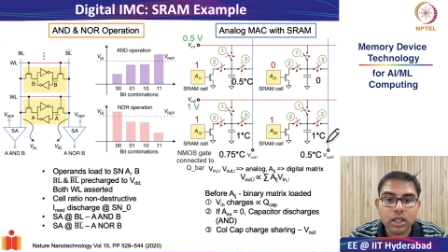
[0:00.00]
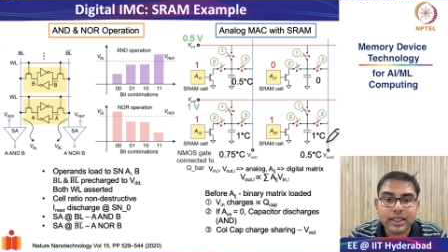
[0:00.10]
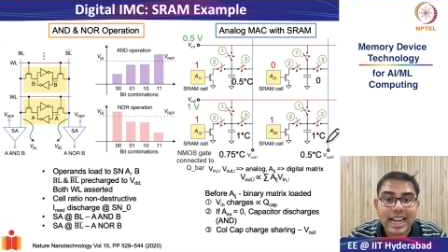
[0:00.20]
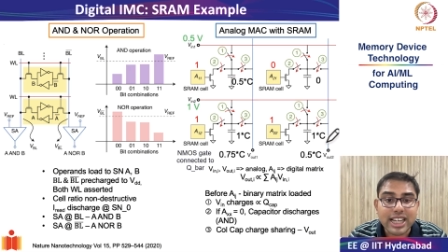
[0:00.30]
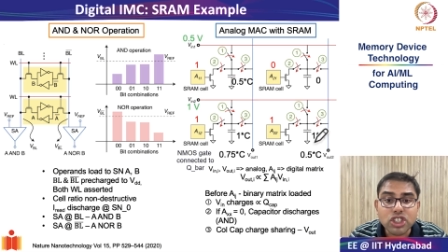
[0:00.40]

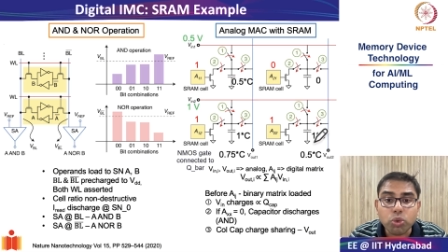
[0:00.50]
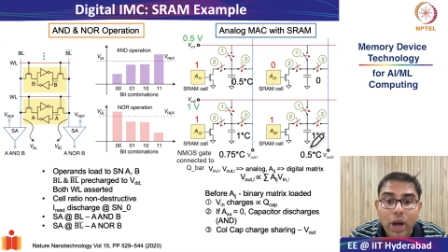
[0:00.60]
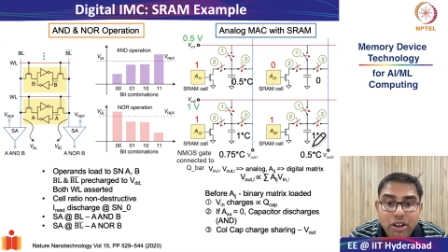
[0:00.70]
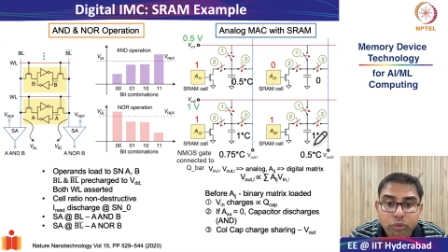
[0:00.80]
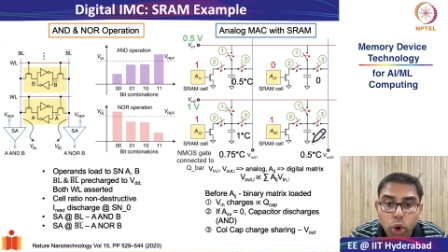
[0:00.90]
That is
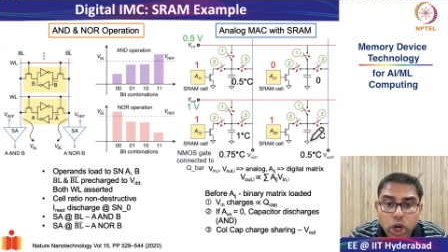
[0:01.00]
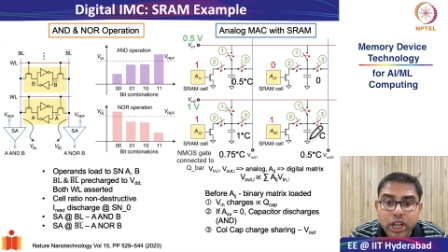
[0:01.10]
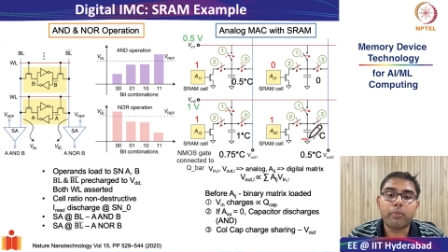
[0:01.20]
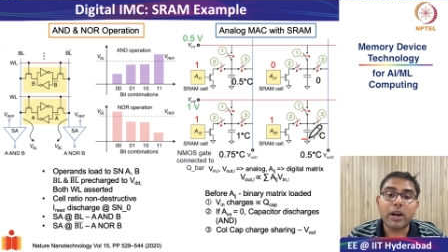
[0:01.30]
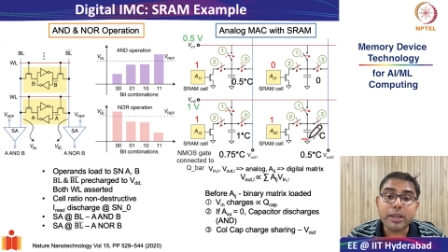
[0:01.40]
1 volt
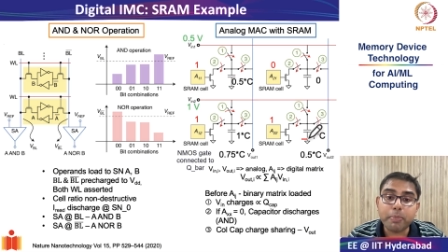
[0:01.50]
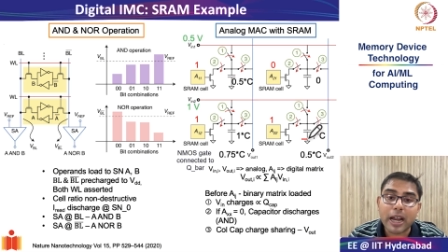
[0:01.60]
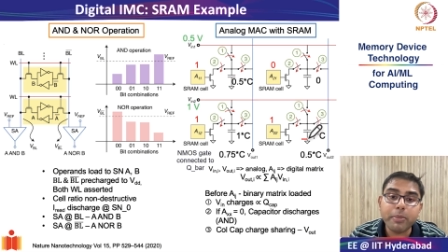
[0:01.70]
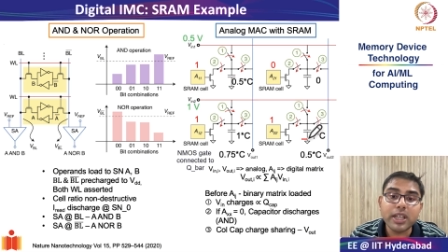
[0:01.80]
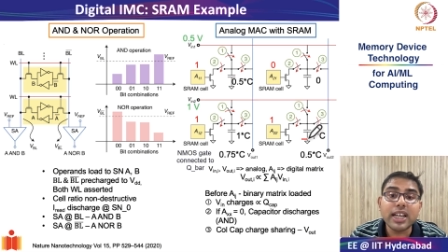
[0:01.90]

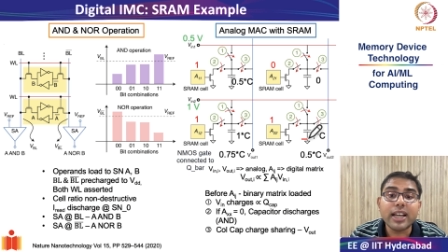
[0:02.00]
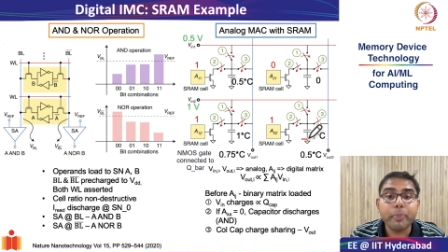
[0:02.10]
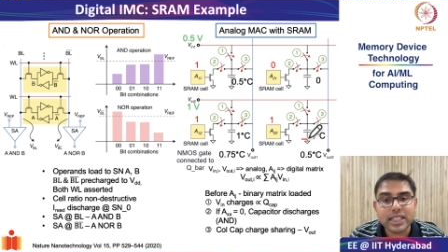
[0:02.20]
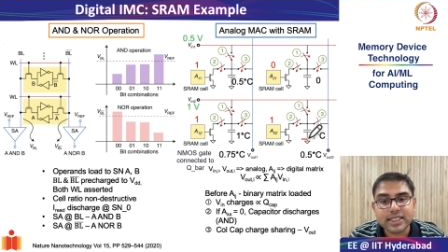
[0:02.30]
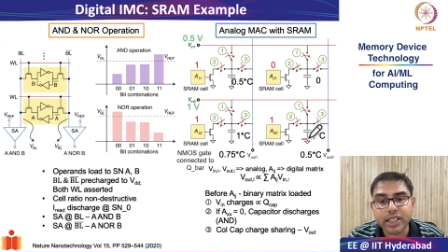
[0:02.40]
multiplied by the
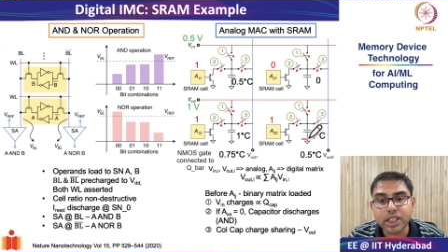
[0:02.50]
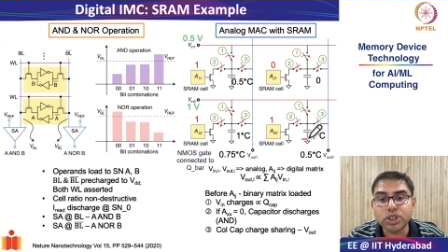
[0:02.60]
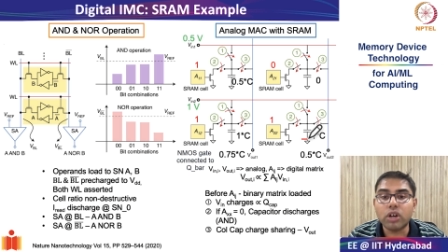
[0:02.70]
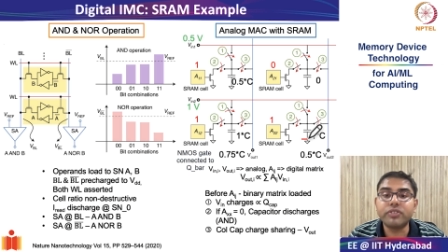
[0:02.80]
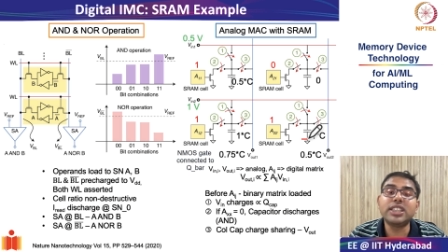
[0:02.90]
capacitance
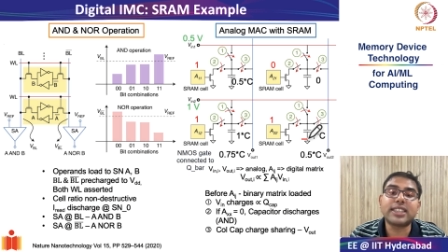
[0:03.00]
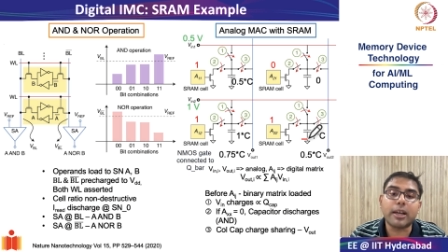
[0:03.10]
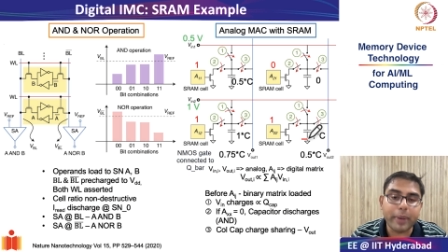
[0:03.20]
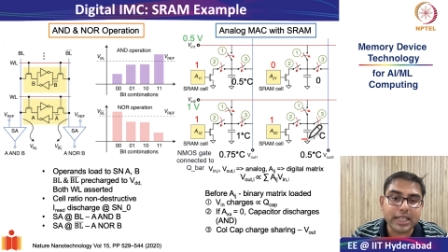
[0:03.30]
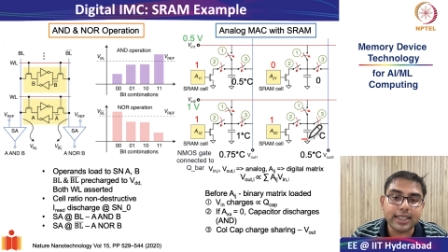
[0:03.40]
of this
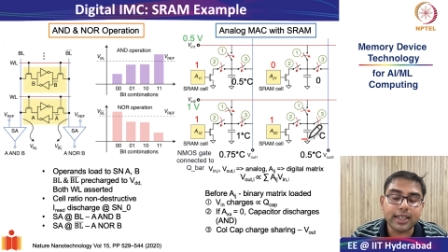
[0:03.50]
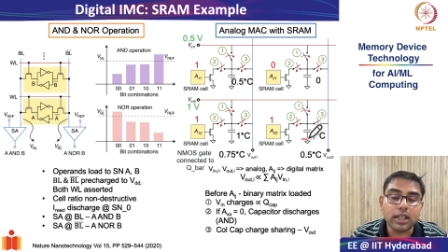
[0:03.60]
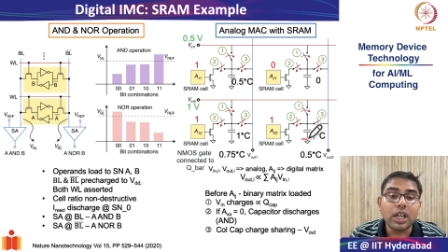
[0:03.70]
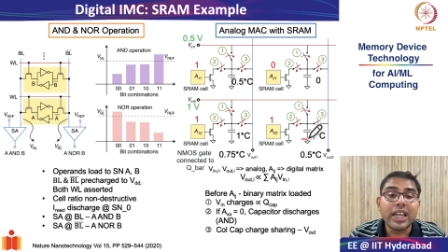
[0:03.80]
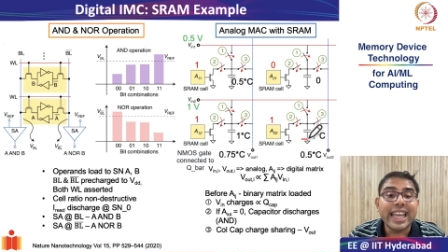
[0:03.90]
capacitor.
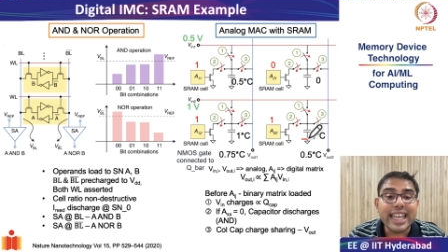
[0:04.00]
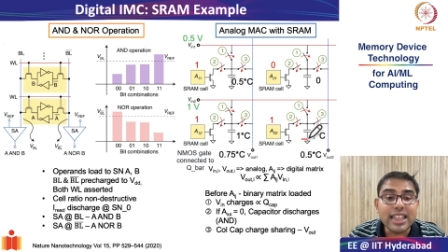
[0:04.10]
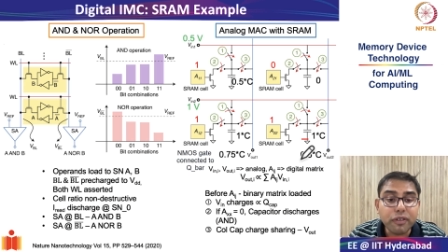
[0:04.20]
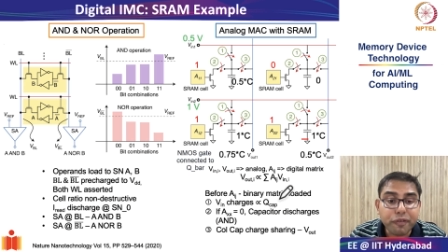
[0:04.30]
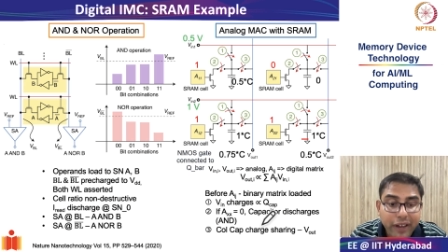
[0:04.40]
In
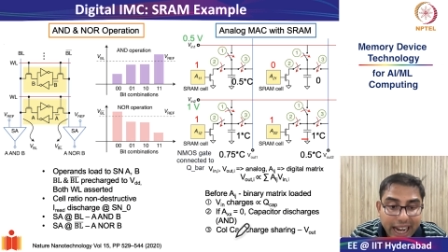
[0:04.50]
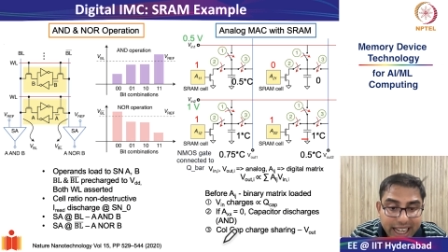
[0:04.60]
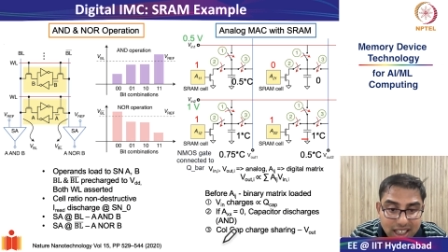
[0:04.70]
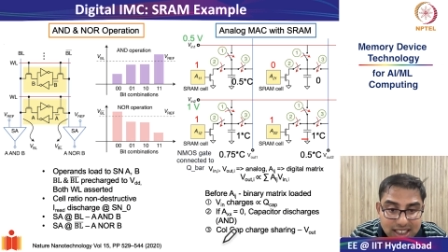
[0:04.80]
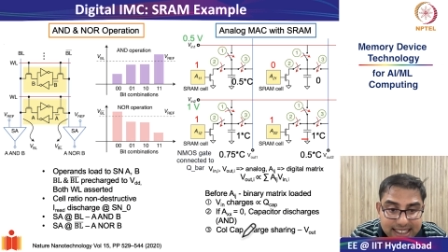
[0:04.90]
the
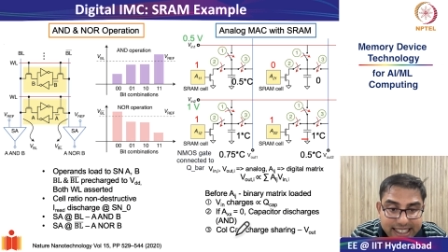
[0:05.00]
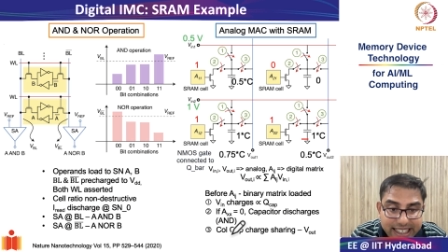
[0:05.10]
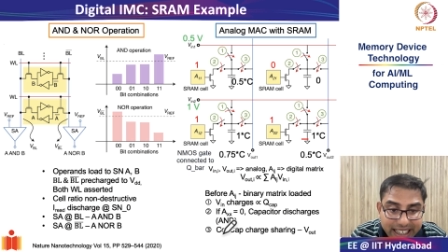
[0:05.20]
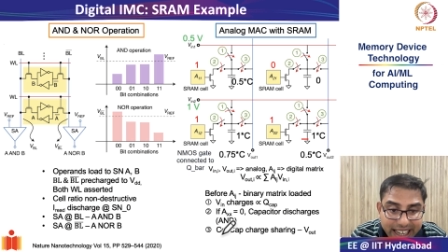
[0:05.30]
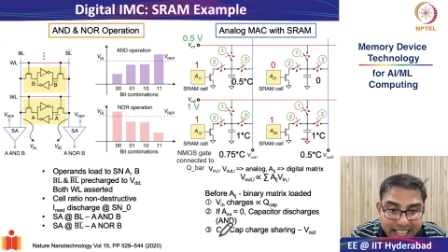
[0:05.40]
final
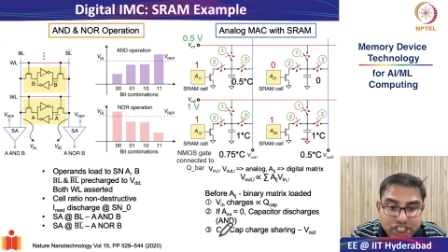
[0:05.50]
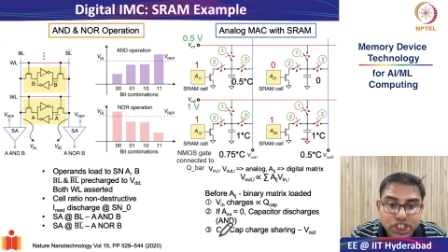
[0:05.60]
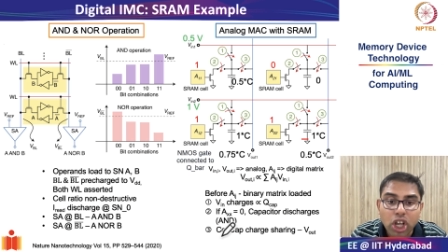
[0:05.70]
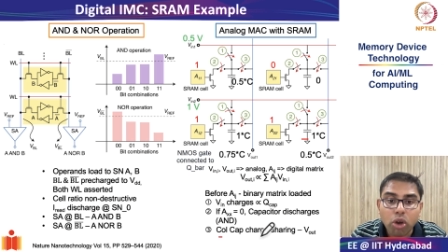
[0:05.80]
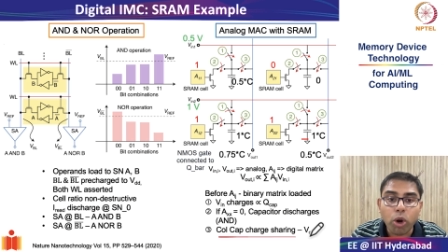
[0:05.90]
stage,
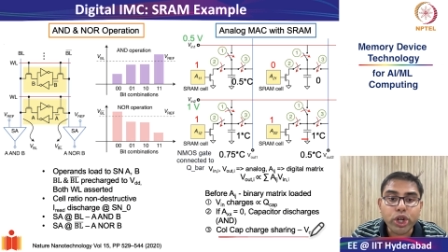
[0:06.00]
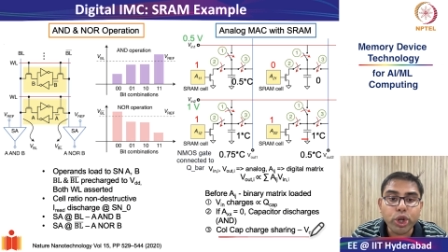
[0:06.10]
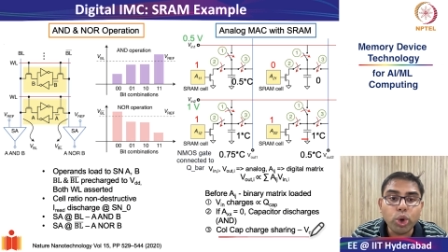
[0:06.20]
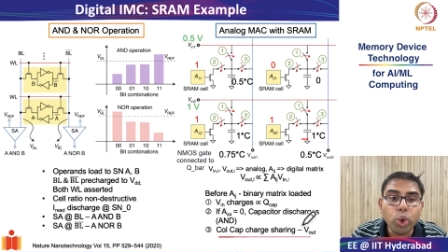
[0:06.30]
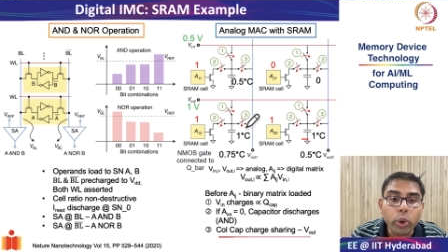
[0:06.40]
what
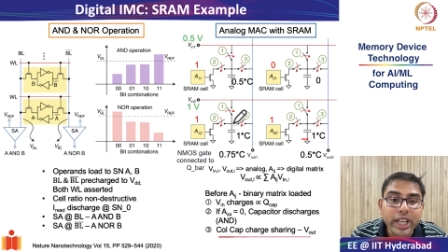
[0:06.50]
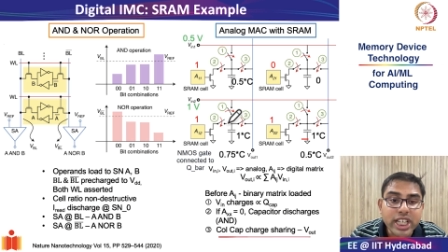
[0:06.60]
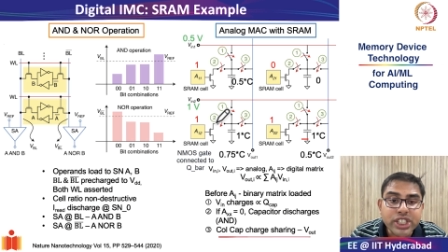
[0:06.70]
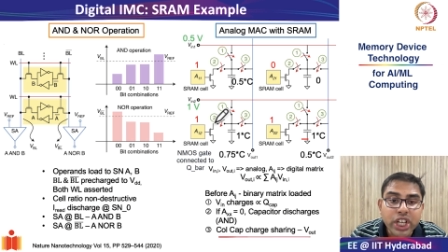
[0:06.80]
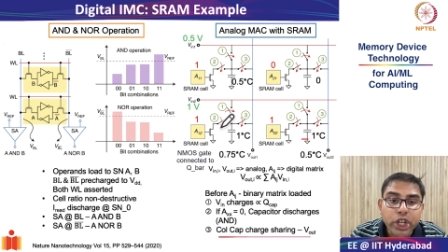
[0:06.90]
you do
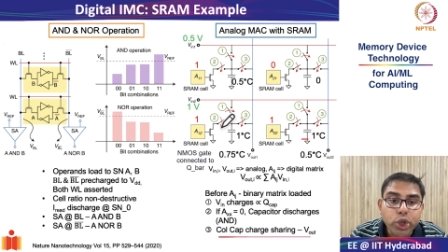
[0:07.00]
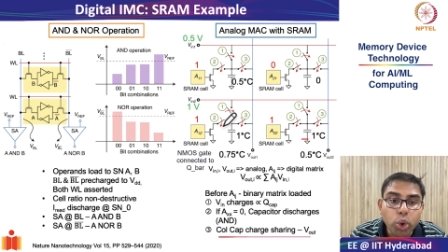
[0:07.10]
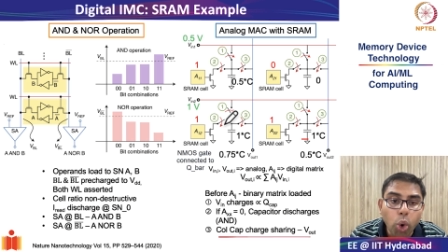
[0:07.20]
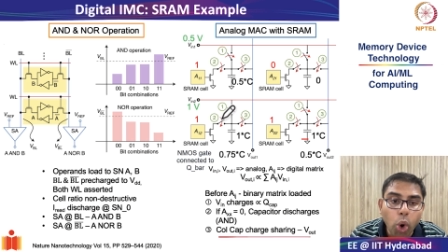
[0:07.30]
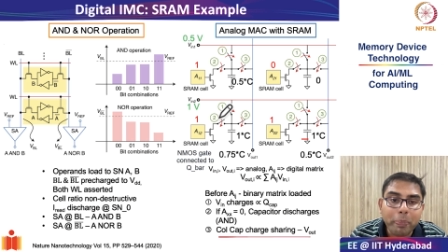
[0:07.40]
is
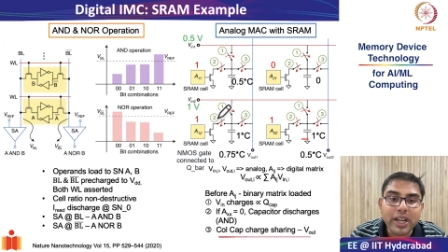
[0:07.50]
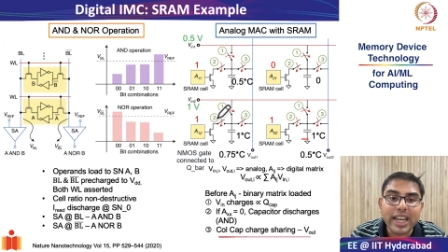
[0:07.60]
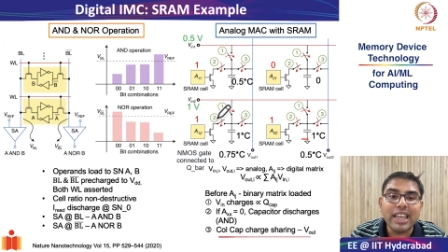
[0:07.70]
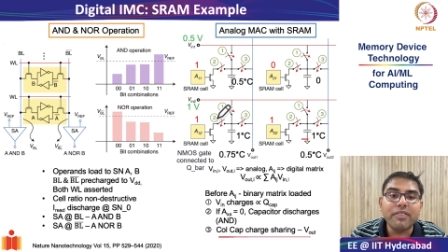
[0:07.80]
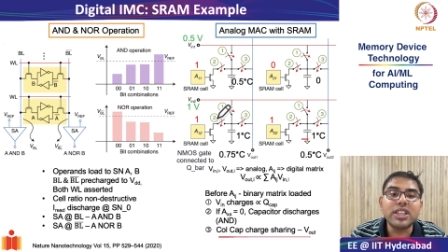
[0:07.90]
you open
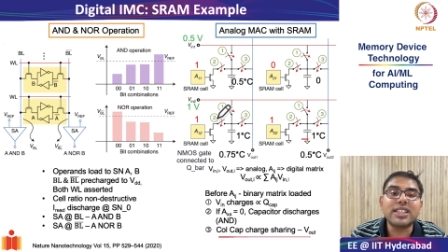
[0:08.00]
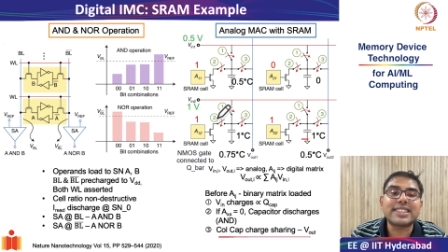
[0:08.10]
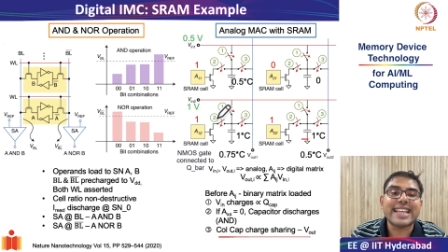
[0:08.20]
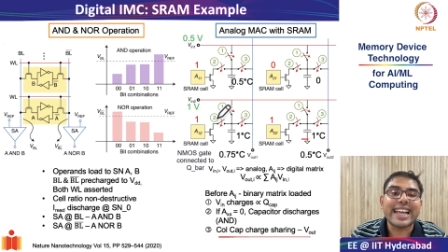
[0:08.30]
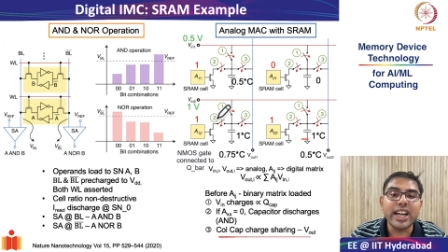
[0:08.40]
even the
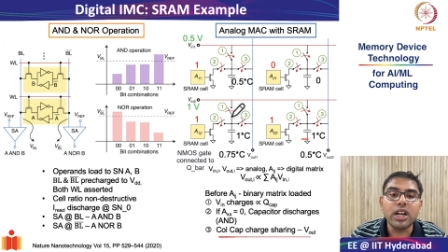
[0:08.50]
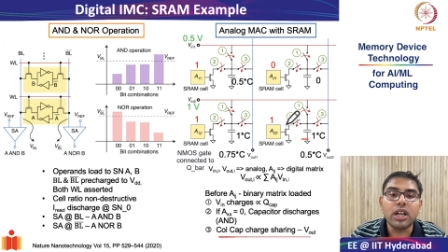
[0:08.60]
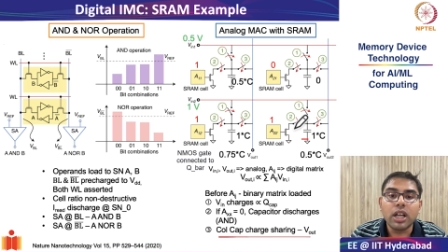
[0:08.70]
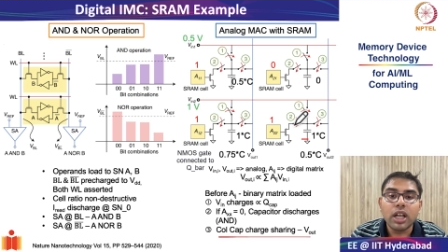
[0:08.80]
second